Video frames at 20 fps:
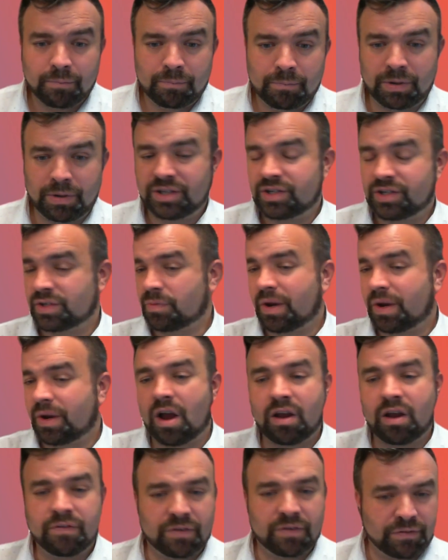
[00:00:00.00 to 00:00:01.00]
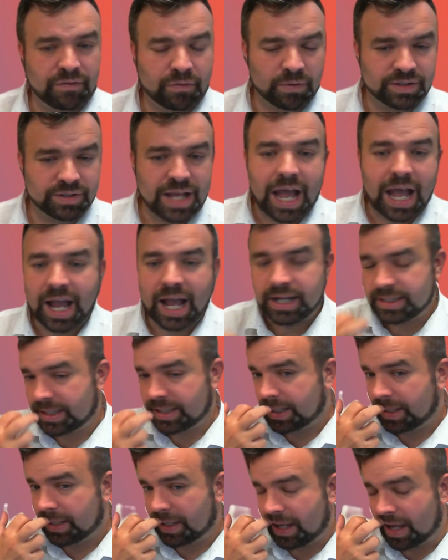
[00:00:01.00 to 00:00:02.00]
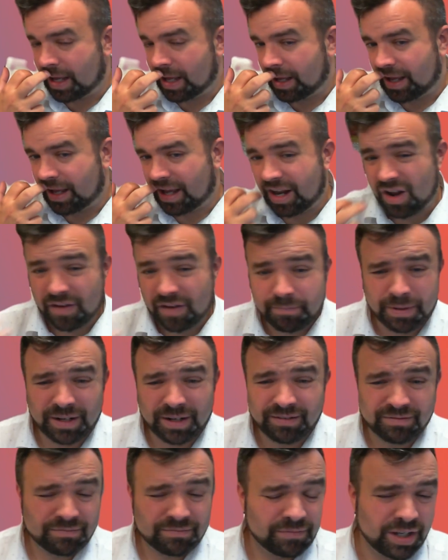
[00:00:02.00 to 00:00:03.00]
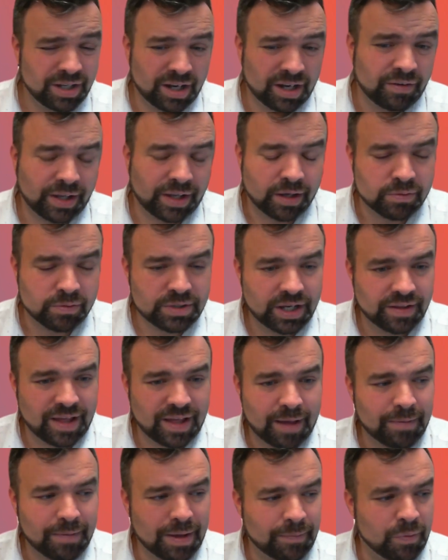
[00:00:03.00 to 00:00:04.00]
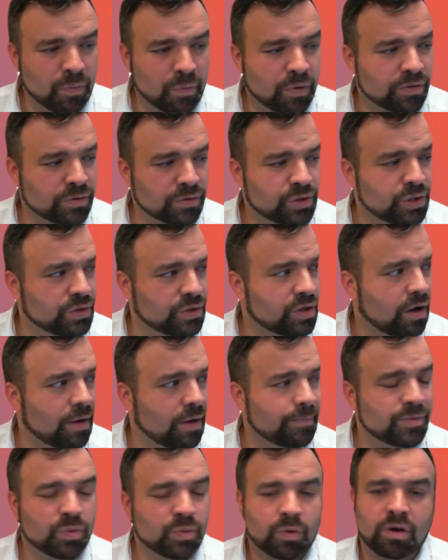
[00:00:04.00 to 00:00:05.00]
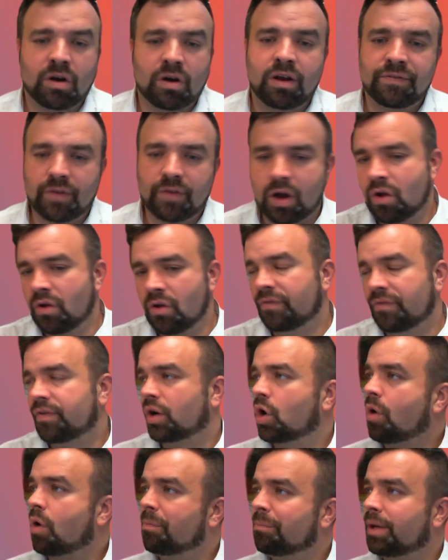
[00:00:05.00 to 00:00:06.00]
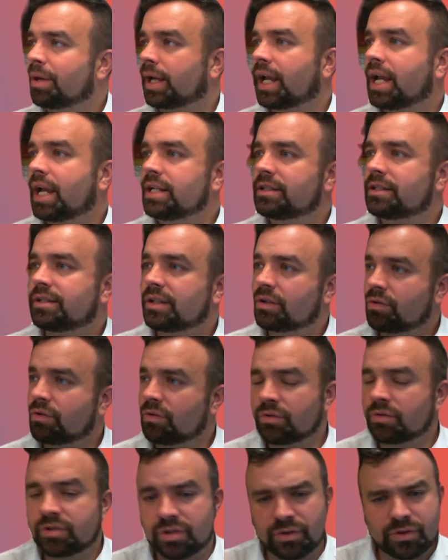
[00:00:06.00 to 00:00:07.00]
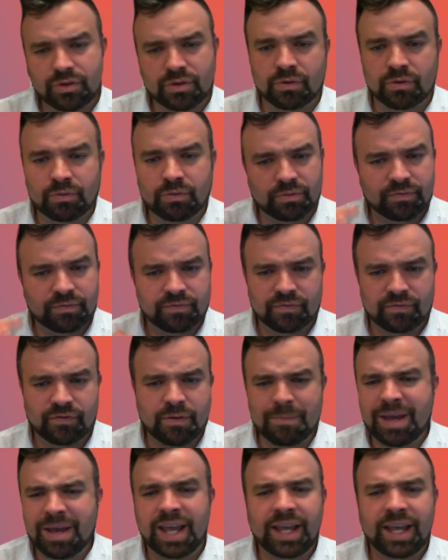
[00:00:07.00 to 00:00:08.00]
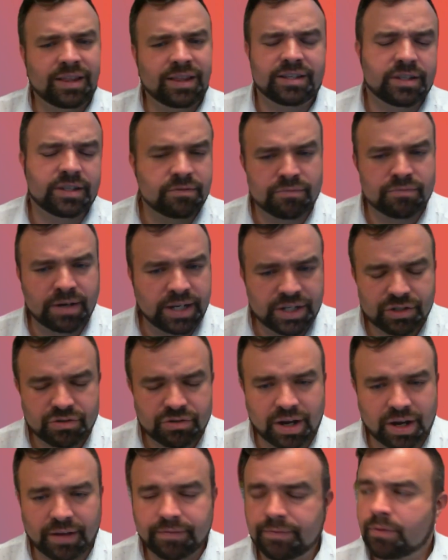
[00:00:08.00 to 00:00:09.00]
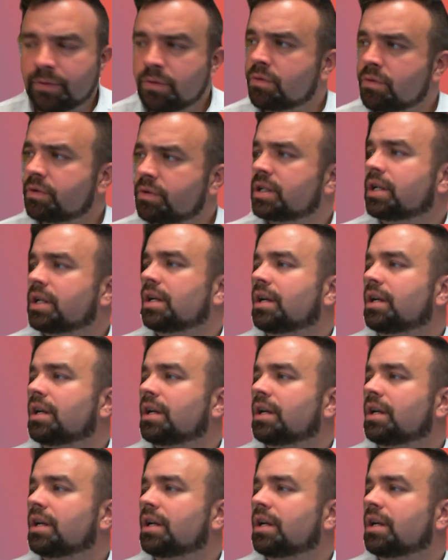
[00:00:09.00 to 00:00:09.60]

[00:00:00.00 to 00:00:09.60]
but it just went over everyone's head. And I've been, guilty of that maybe 1 or 2 times, where I've overcomplicated a course and thought, for me, this is really straightforward.